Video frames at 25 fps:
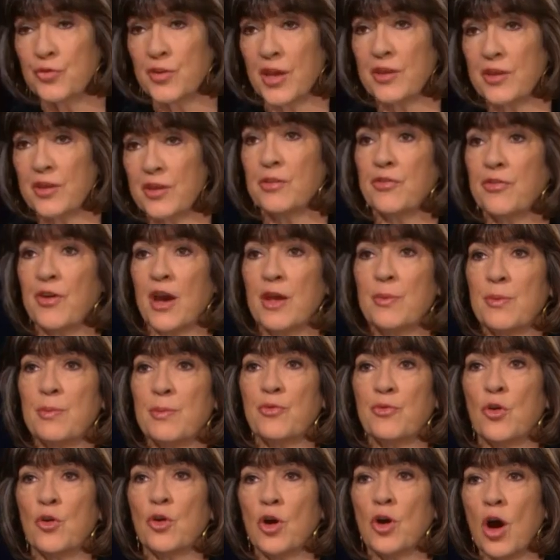testified
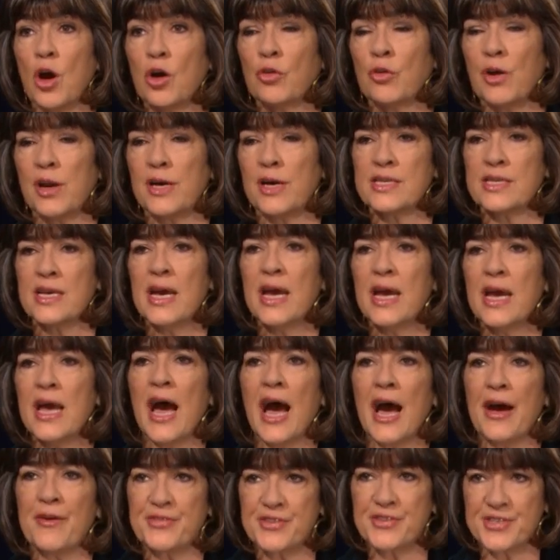before Congress
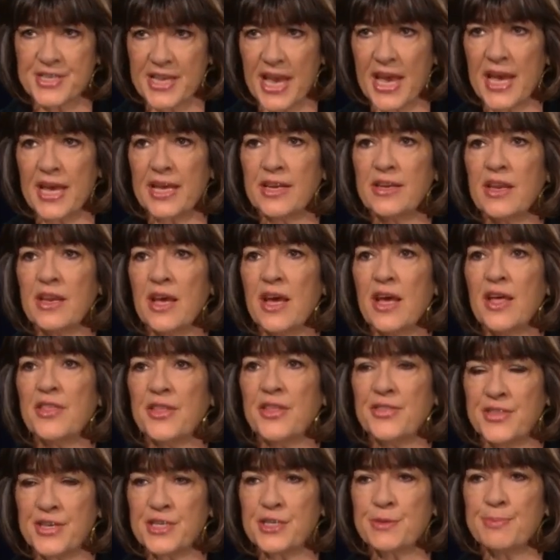have said
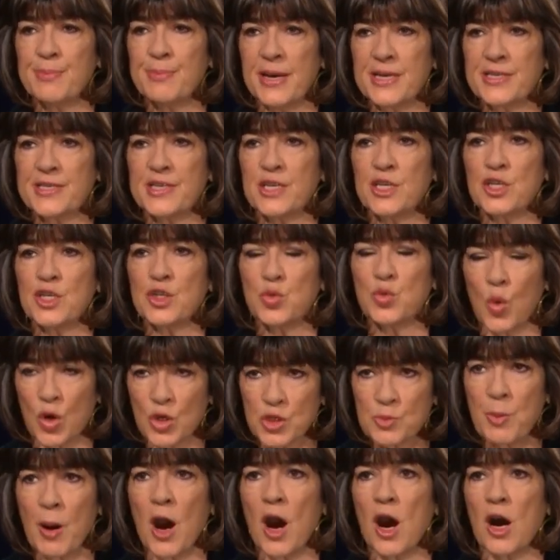that this message was
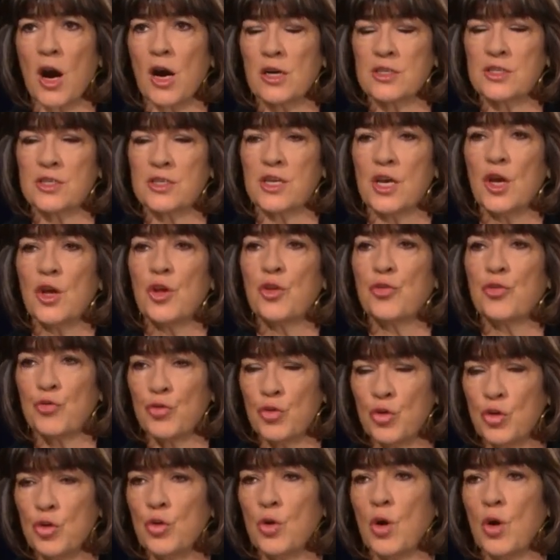passed
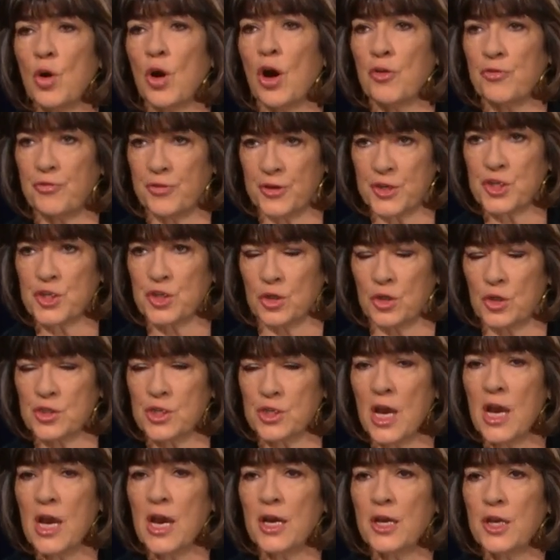through officials.
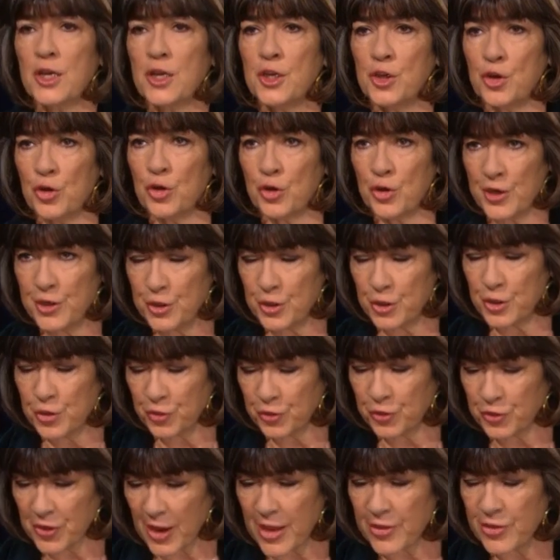You
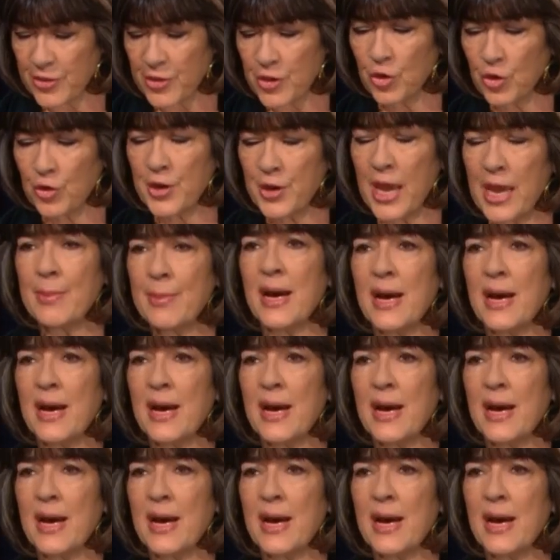say that your name